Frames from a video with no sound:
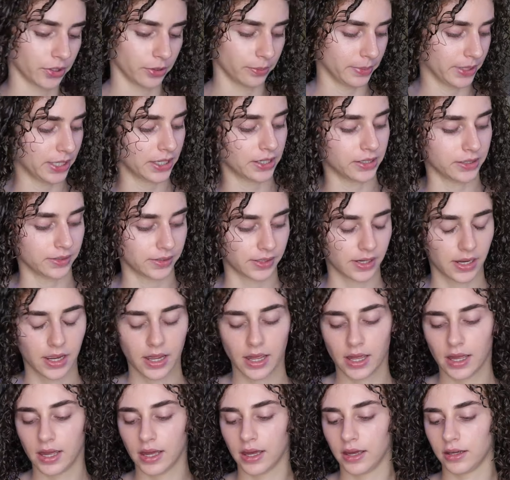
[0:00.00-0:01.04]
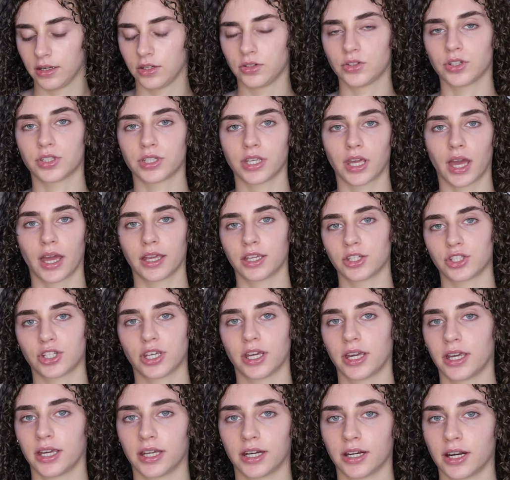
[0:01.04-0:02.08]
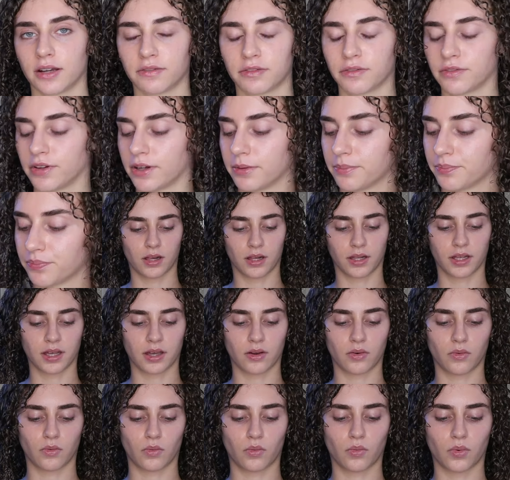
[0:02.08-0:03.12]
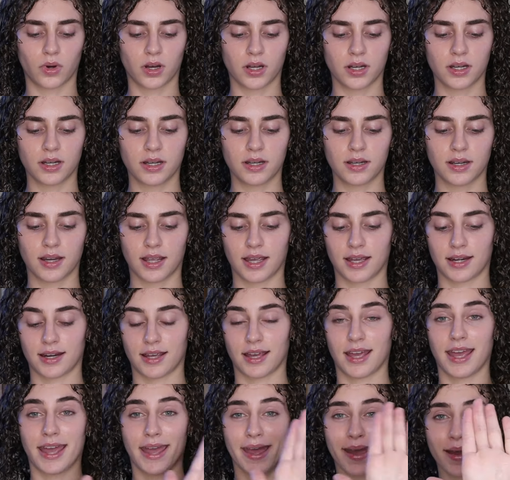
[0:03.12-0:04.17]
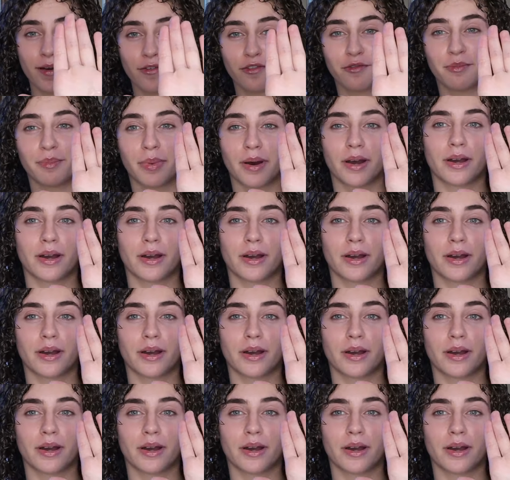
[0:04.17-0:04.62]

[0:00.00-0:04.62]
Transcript: Oil because I just can't get enough of it. I'll get 1.5